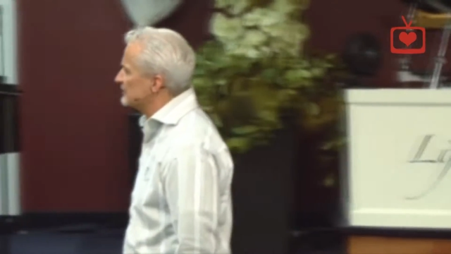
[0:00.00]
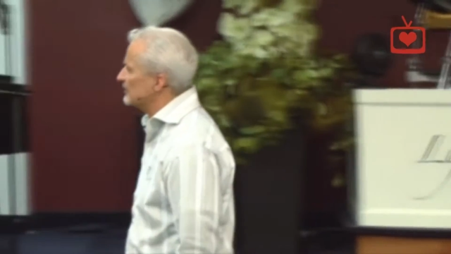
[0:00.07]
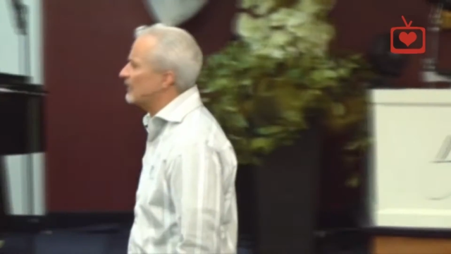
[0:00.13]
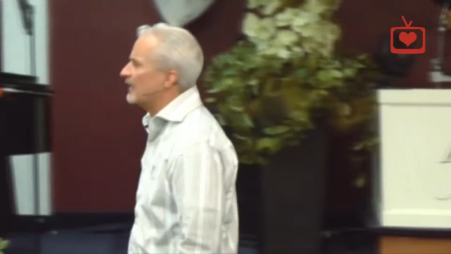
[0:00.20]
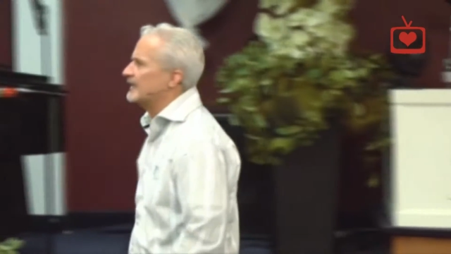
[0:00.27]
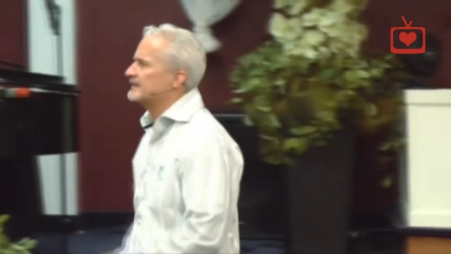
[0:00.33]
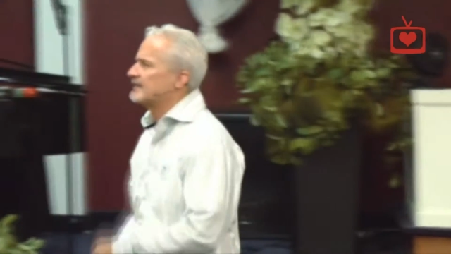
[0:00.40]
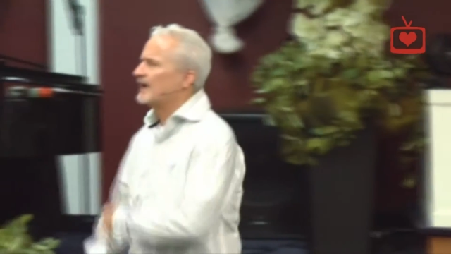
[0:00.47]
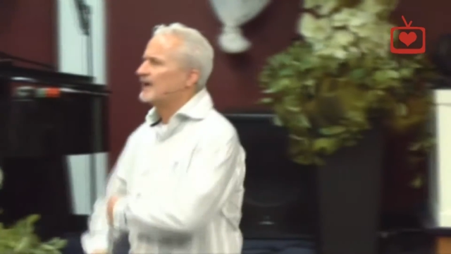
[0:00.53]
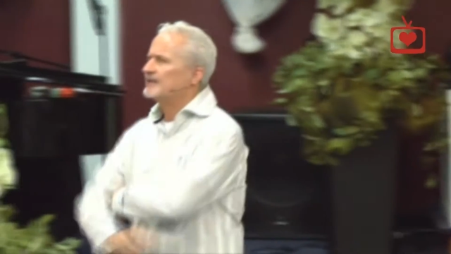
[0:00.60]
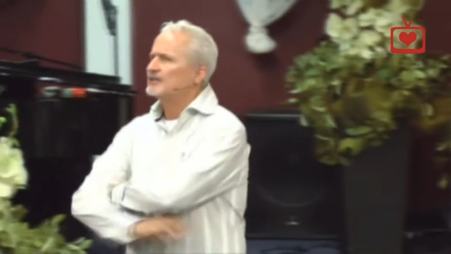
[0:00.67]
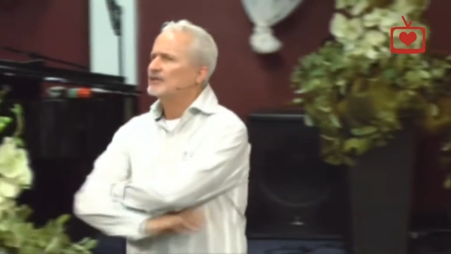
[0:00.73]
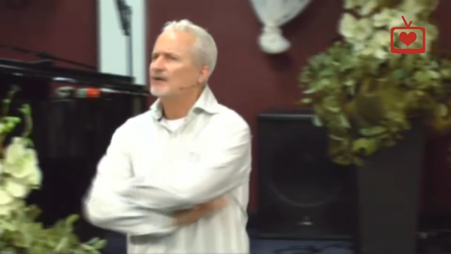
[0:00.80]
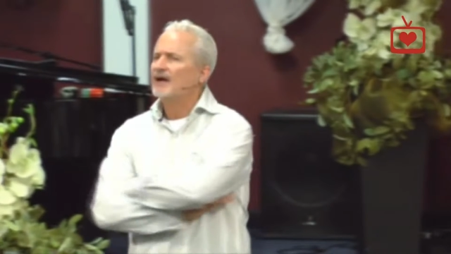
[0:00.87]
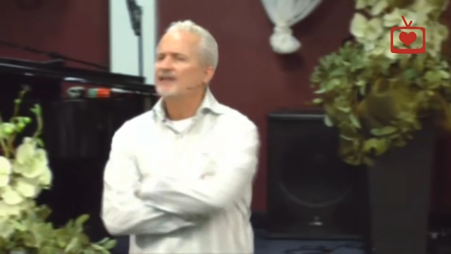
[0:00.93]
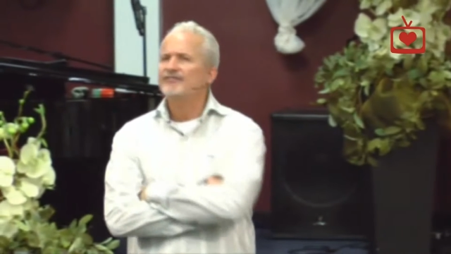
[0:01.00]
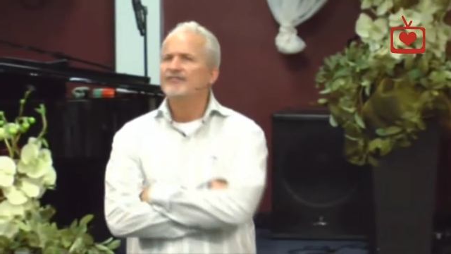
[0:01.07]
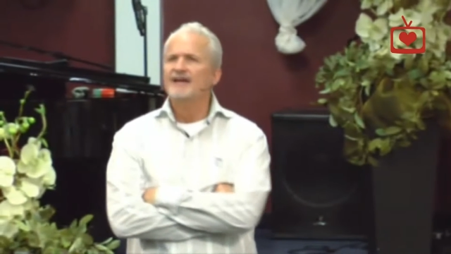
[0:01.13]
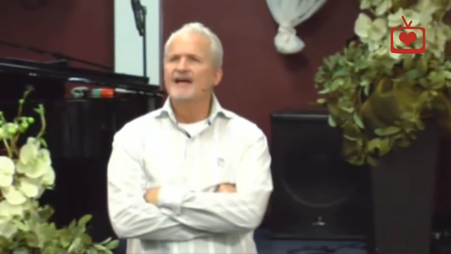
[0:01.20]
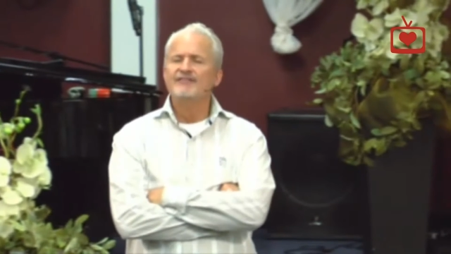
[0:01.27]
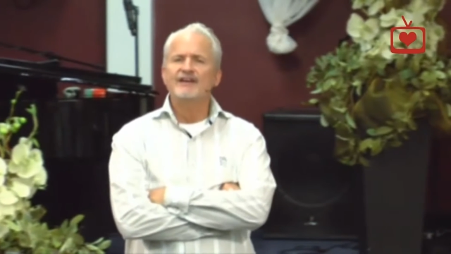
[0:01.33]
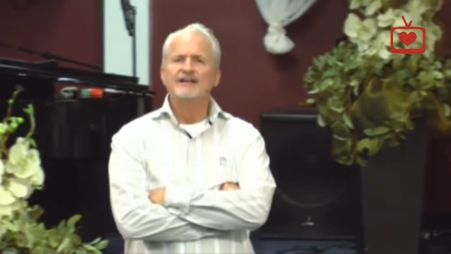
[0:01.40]
you know, God, you know, I've,
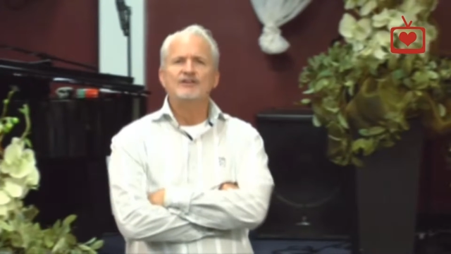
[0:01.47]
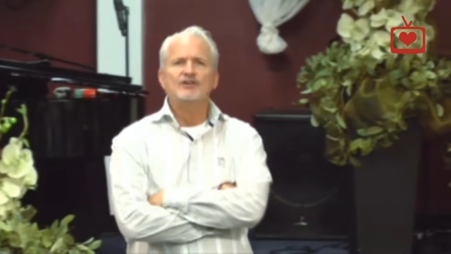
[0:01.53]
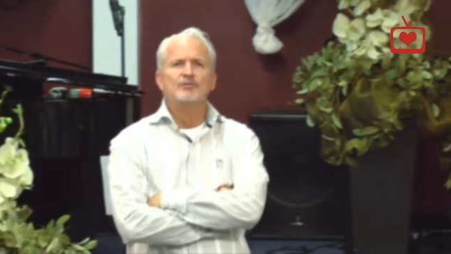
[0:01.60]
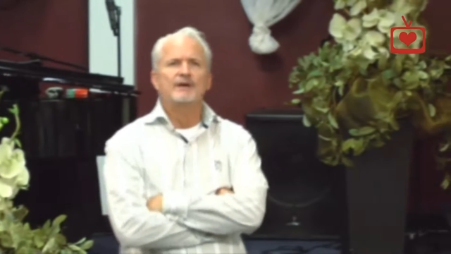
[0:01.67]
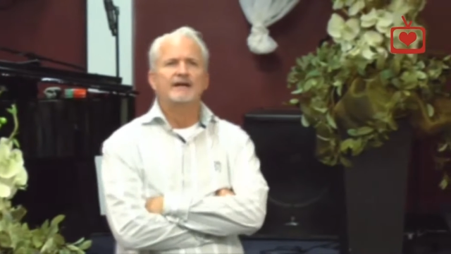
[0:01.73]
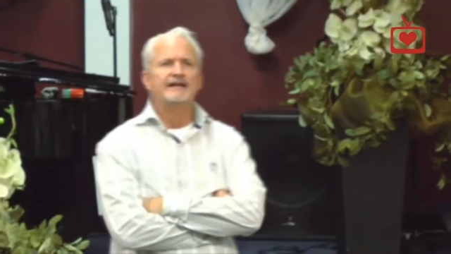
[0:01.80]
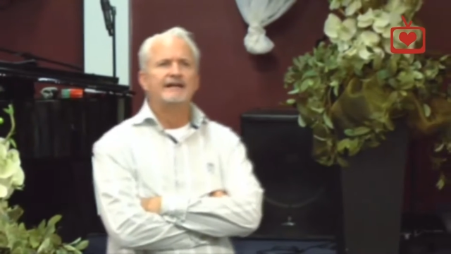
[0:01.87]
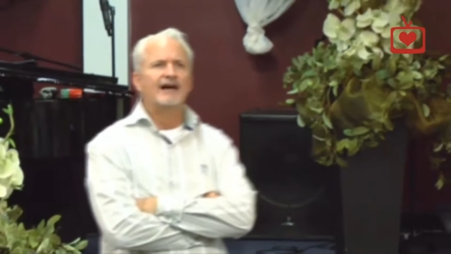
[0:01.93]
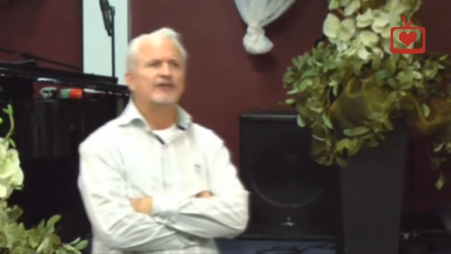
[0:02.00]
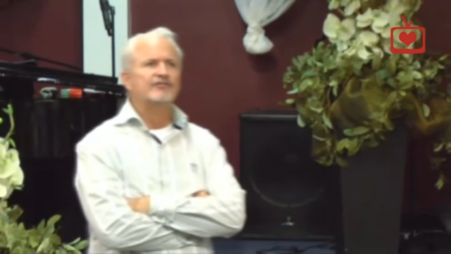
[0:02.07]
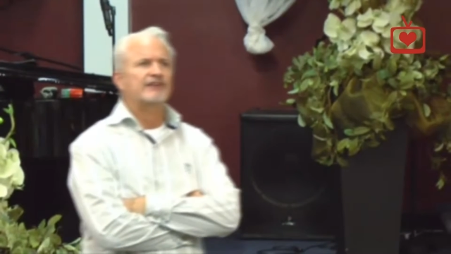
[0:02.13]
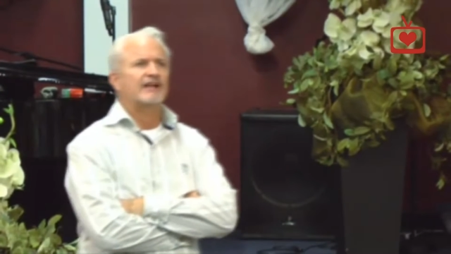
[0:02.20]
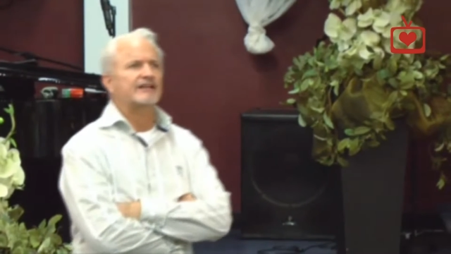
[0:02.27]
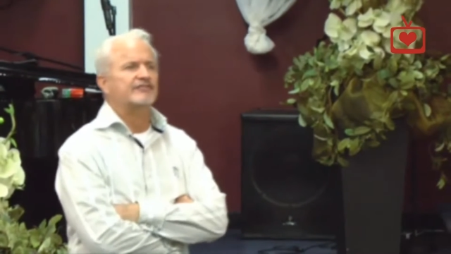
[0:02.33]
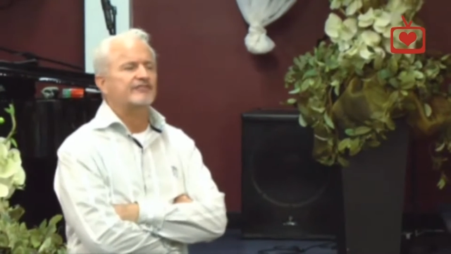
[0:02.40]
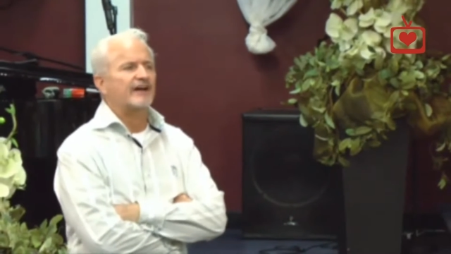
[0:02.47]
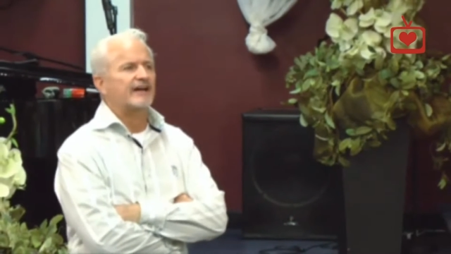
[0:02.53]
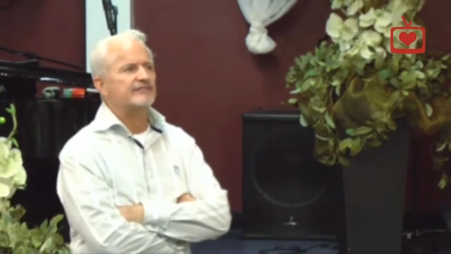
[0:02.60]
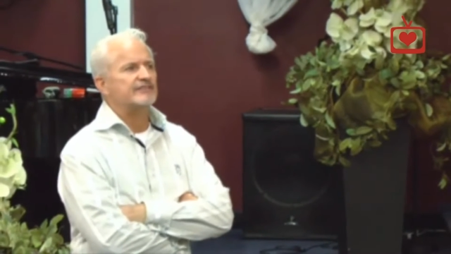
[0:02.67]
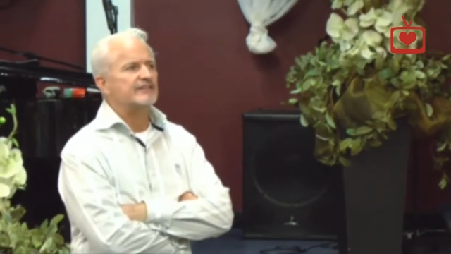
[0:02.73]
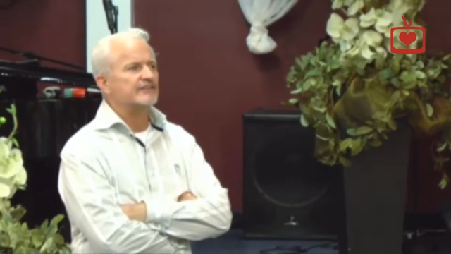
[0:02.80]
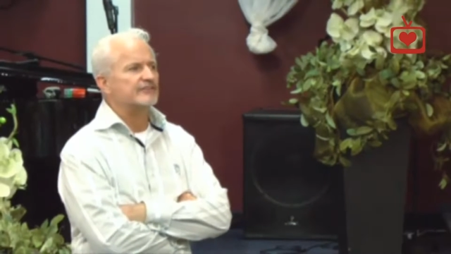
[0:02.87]
I've had no money now for like
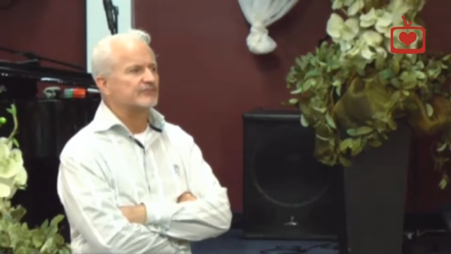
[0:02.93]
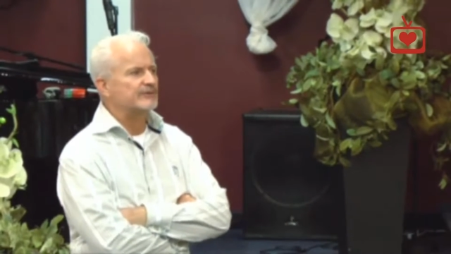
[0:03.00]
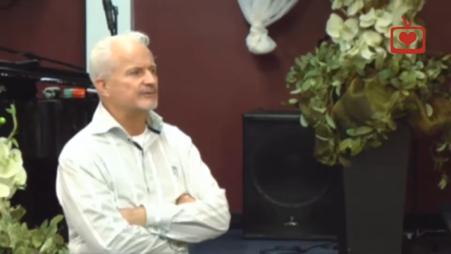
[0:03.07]
five years.